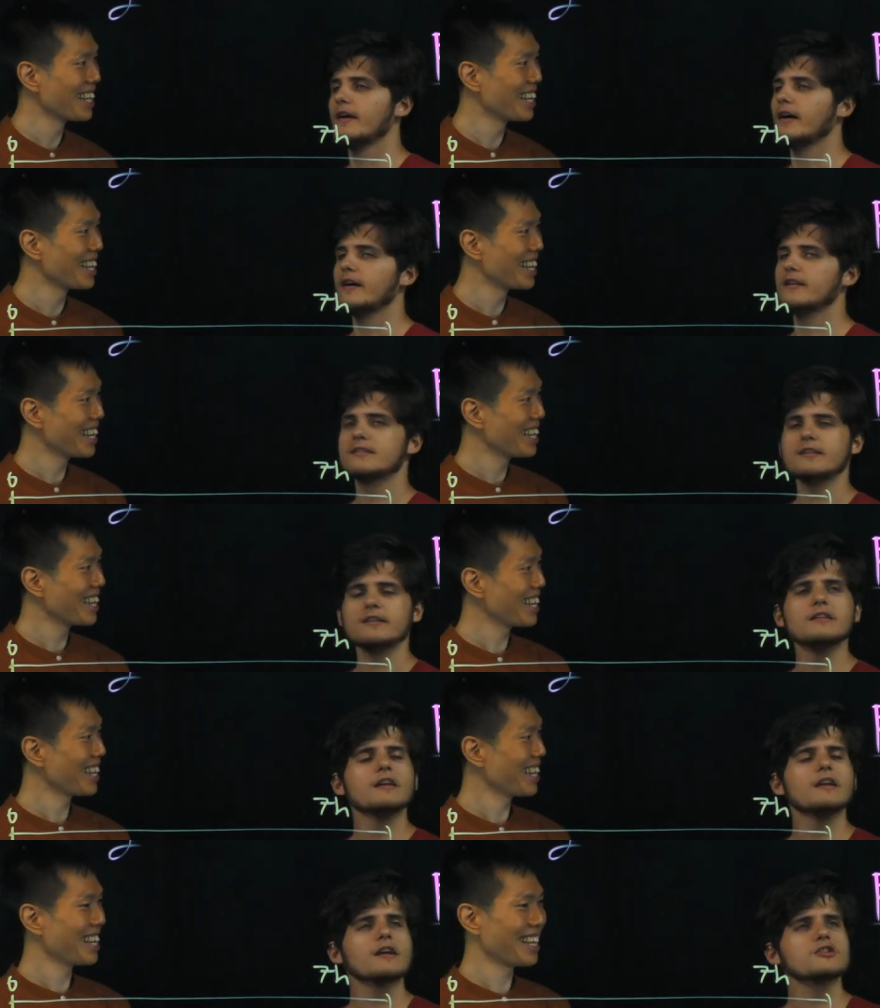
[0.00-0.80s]
Speaker 1: I
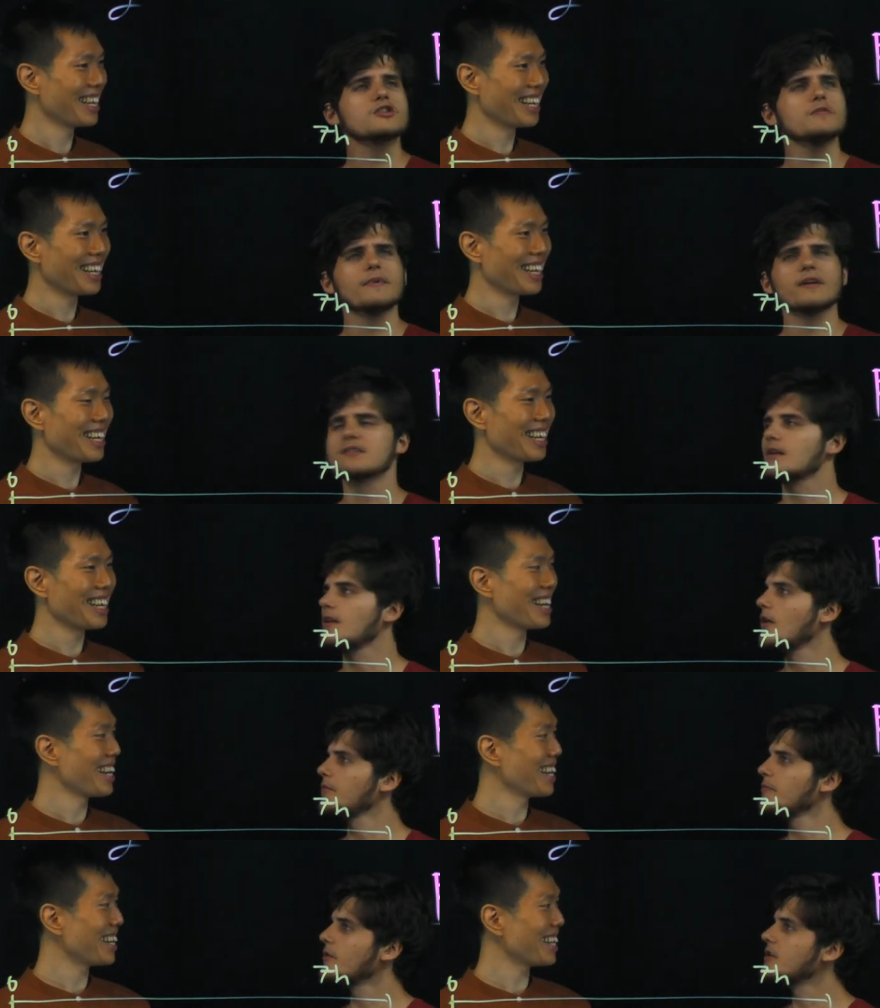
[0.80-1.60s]
see. That actually makes a
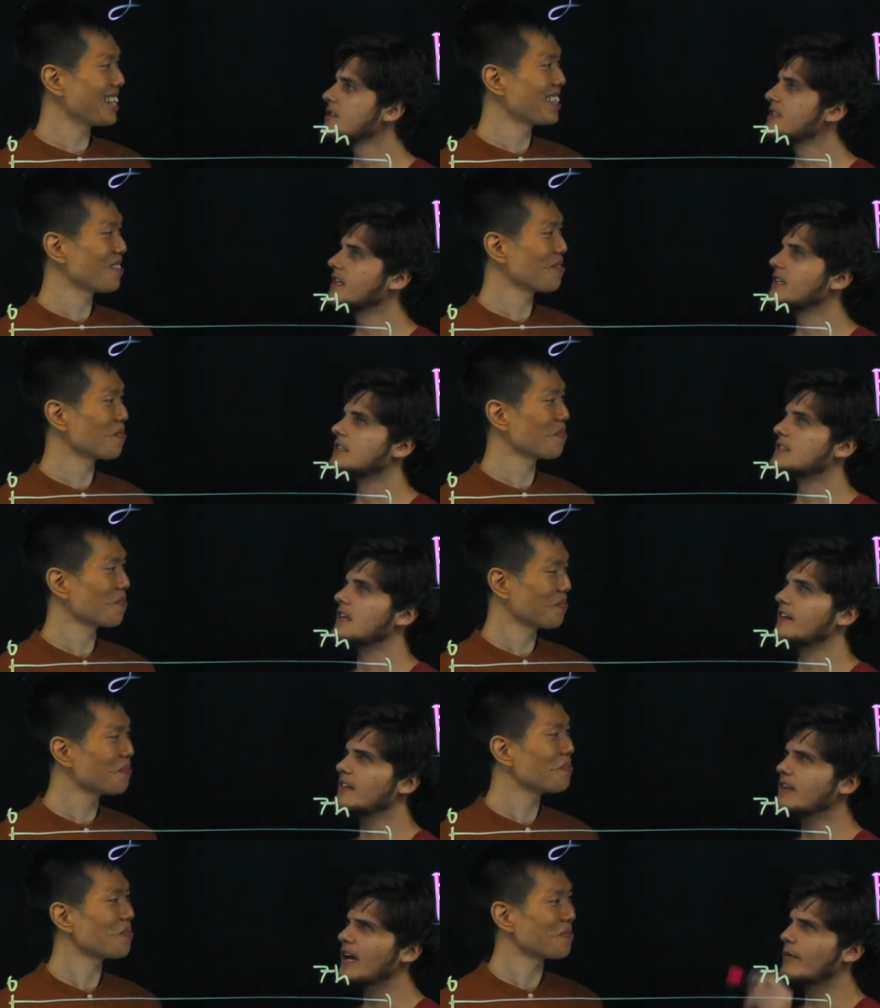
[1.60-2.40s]
lot more sense.
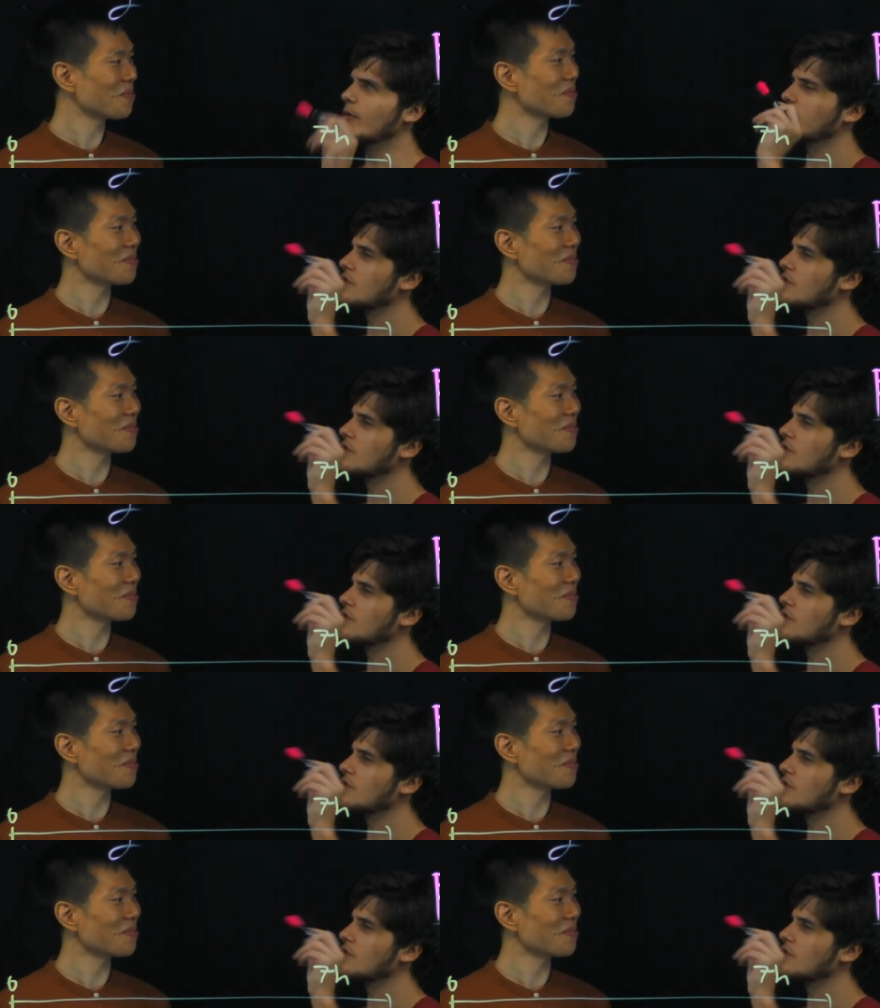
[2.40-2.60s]
I think I will